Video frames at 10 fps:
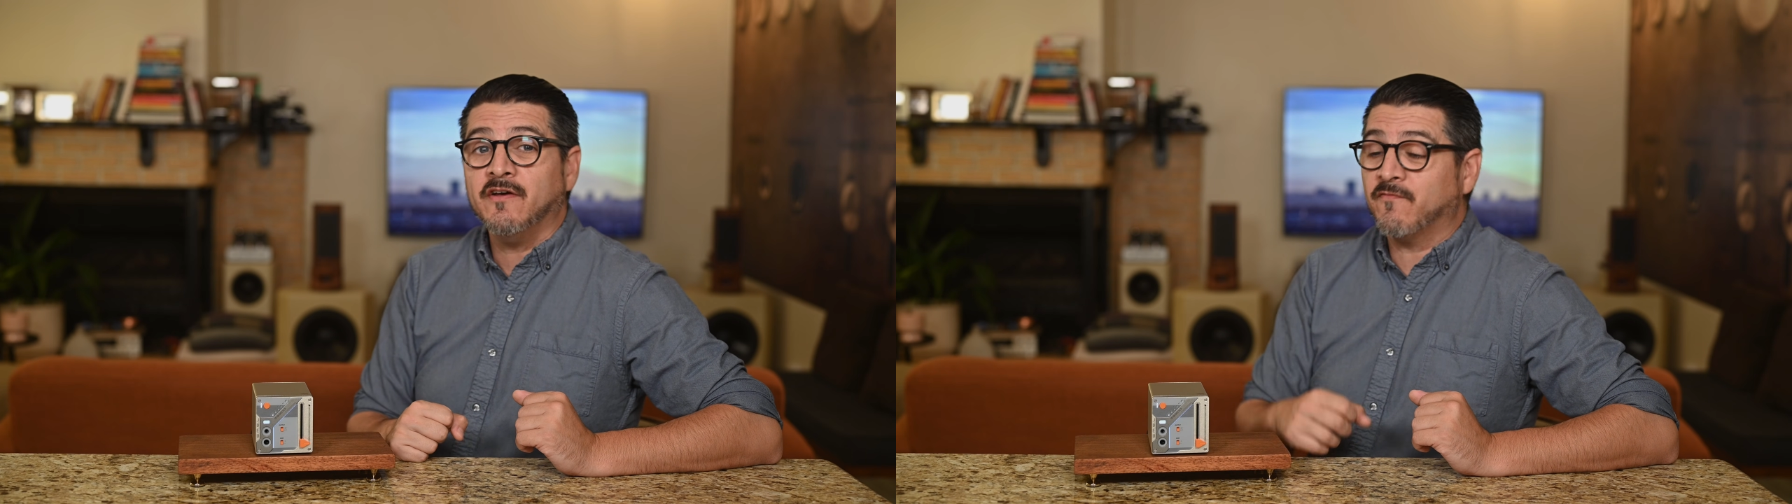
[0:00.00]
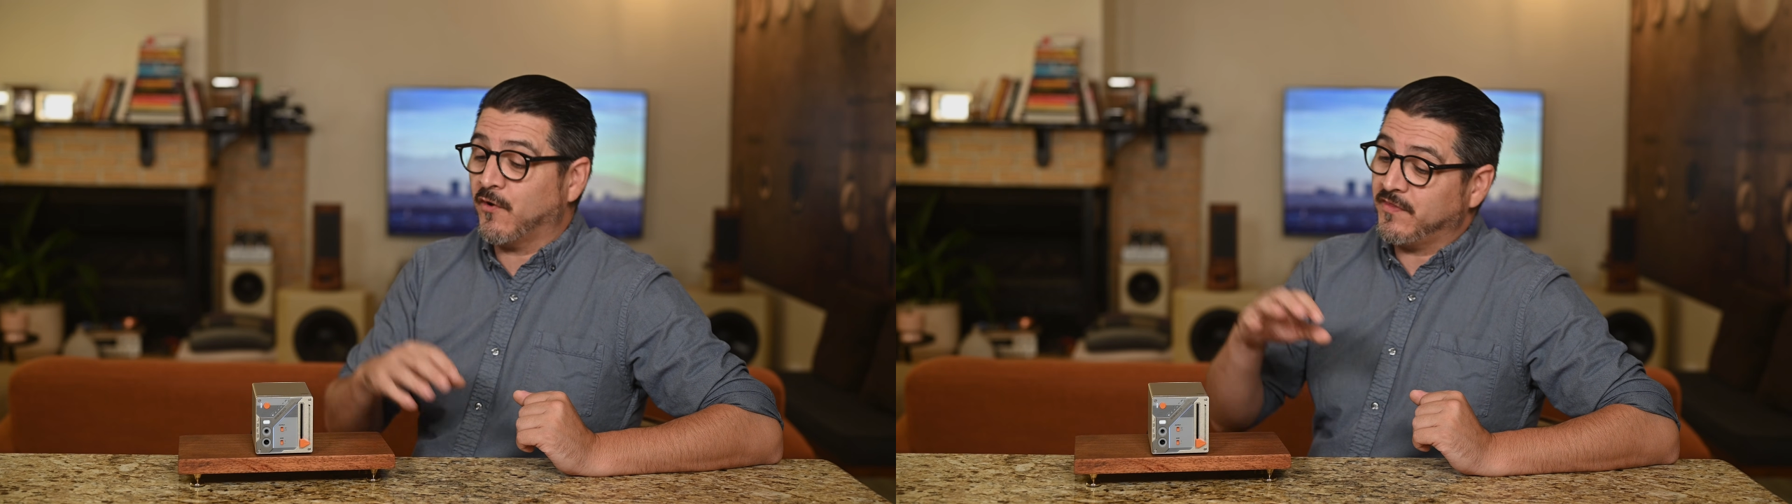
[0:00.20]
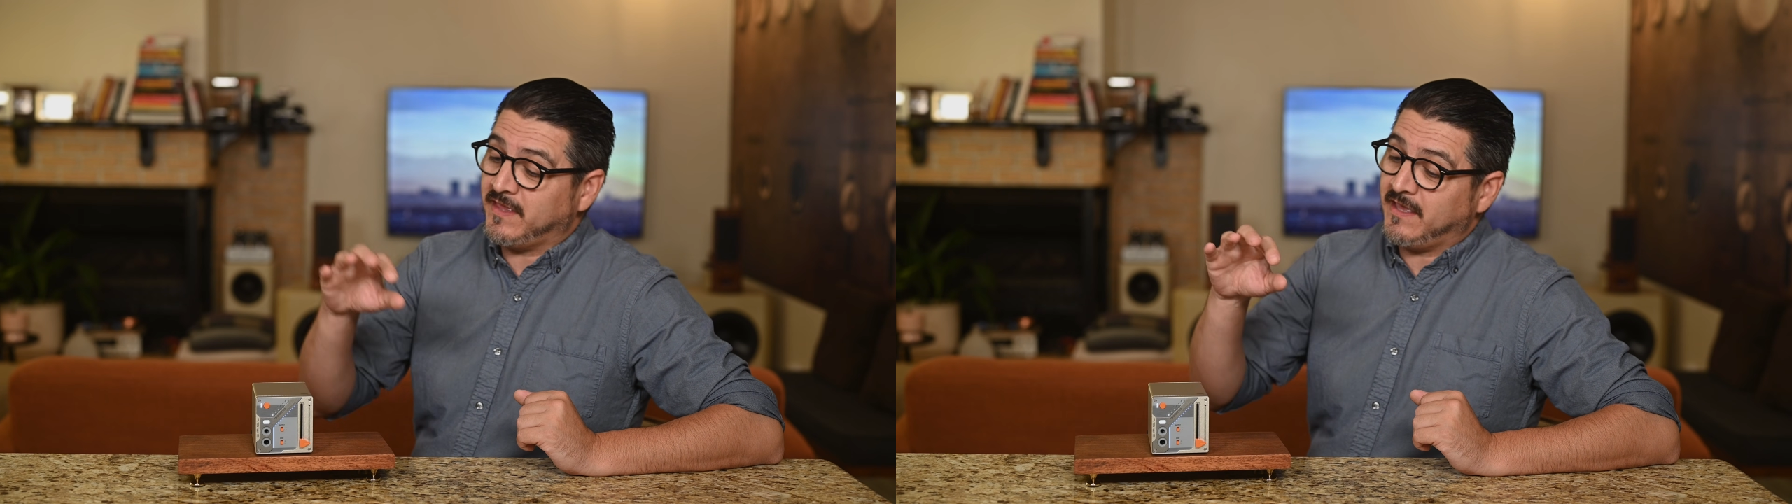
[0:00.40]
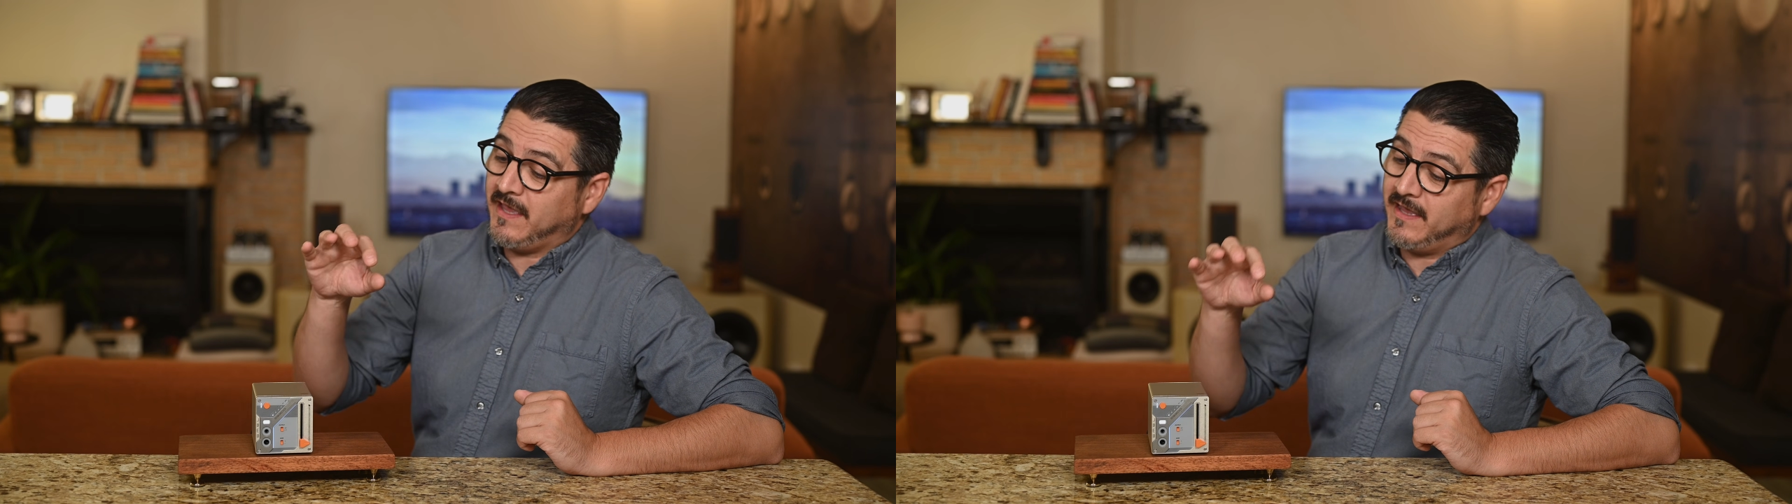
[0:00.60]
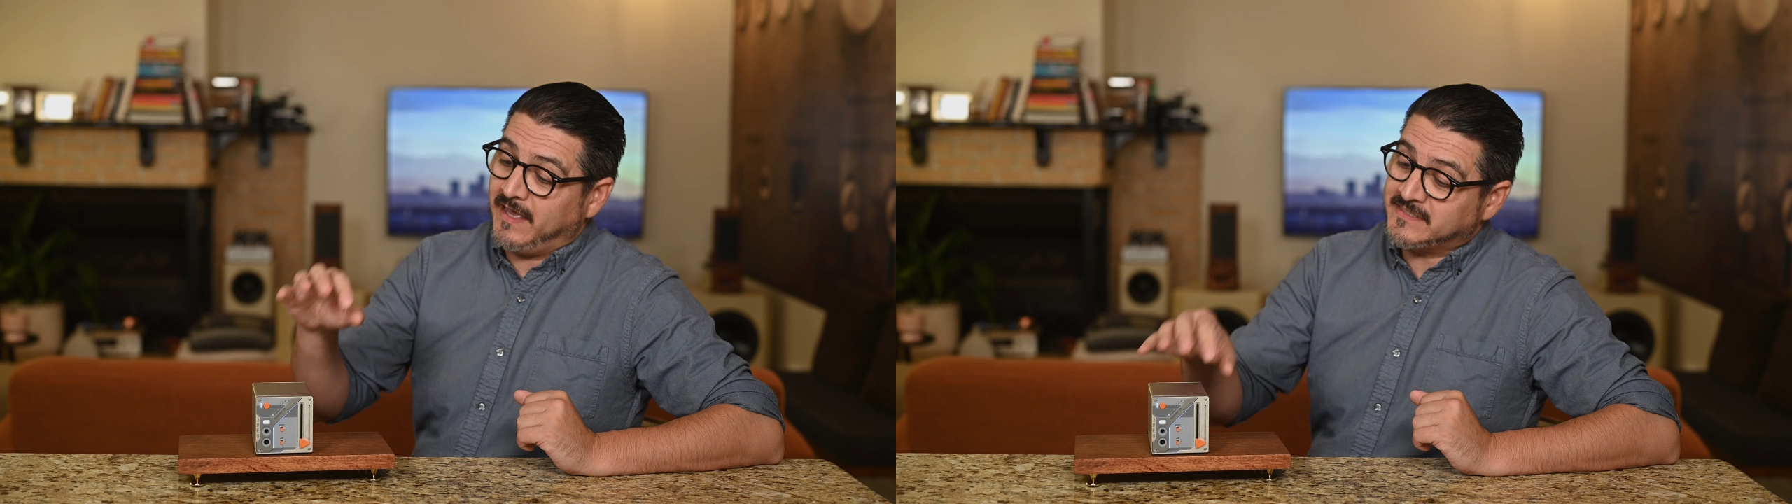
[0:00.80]
for the
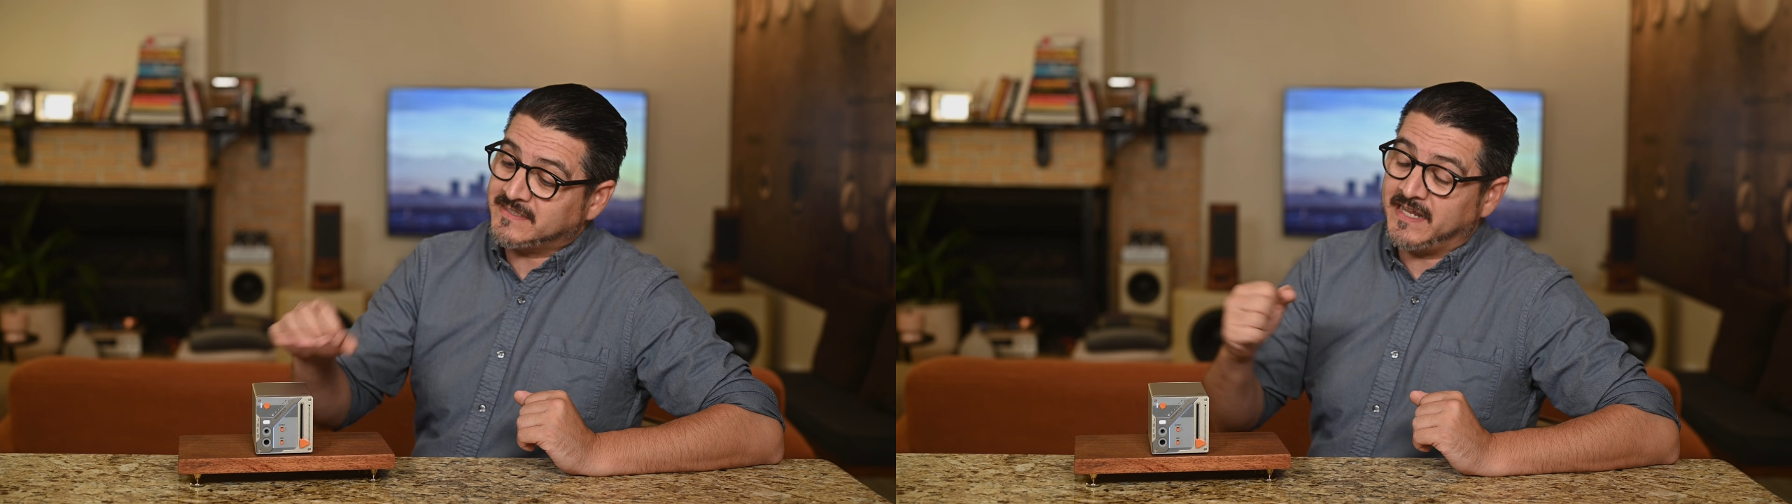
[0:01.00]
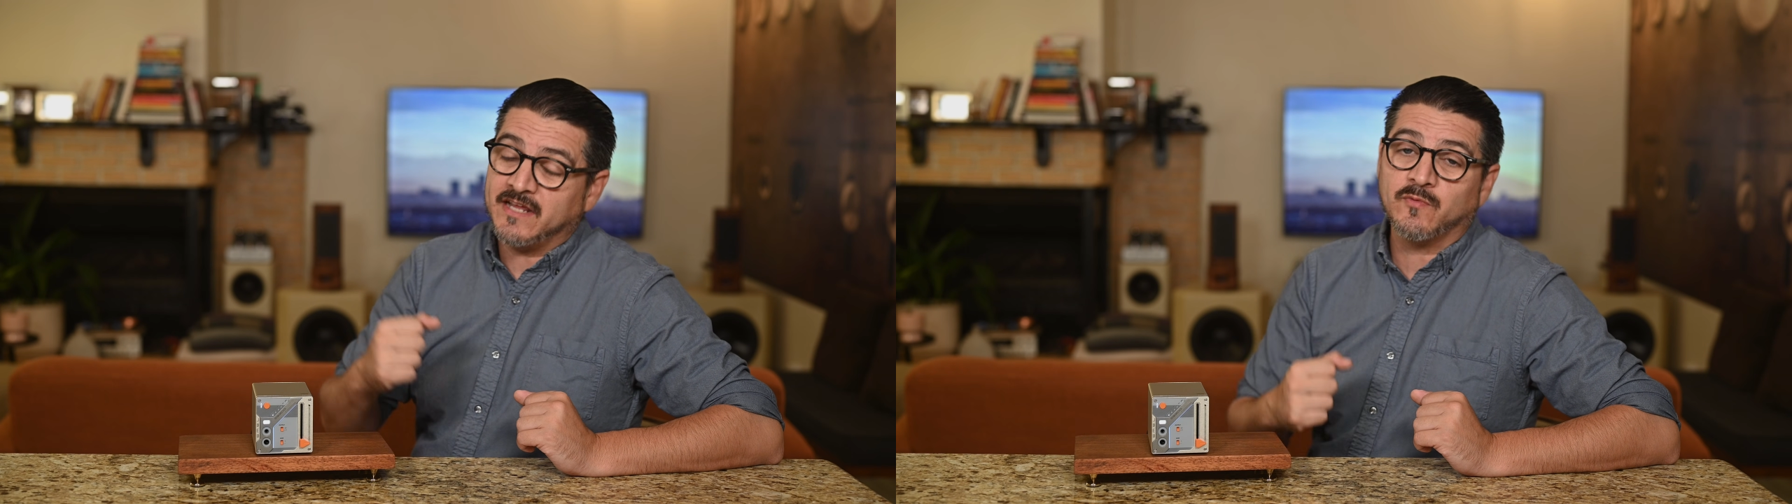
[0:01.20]
aesthetic